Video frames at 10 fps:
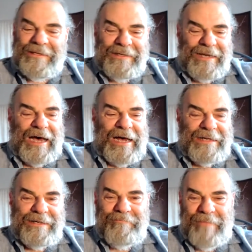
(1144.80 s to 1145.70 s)

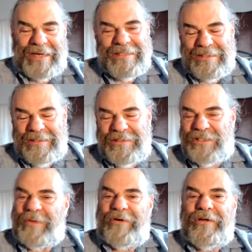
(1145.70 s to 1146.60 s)
God, medicine,
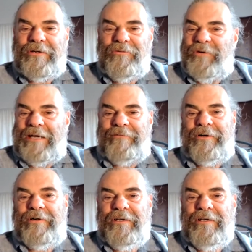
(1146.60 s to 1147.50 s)
spirit,
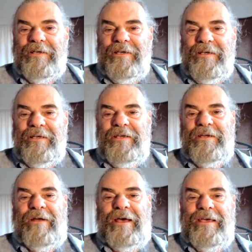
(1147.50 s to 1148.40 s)
whatever.
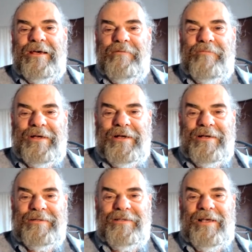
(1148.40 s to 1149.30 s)
Here I am.
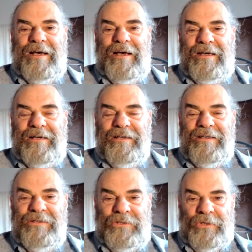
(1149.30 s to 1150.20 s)

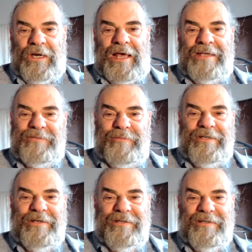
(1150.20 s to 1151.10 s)
Utilize
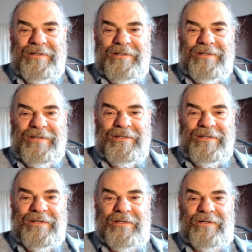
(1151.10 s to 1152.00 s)
me
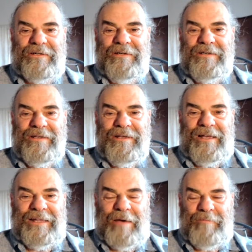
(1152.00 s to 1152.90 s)
here.
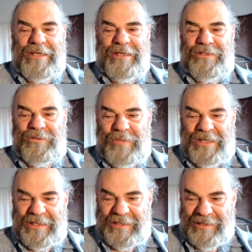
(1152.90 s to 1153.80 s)
Allow me to
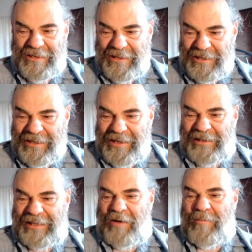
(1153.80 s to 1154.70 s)
be,
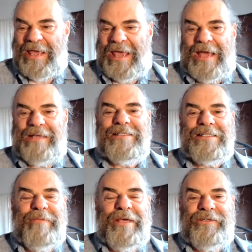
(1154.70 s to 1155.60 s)
allow my hands
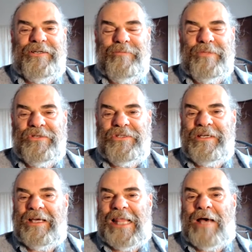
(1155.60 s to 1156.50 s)
to make your
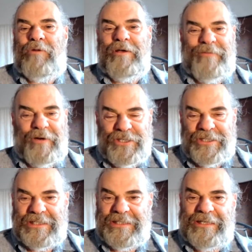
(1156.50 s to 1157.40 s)
music, allow my voice
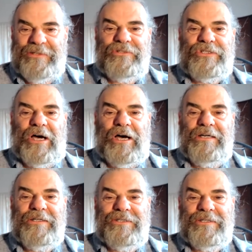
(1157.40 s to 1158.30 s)
to sing your
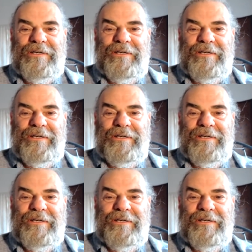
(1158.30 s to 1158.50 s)
songs.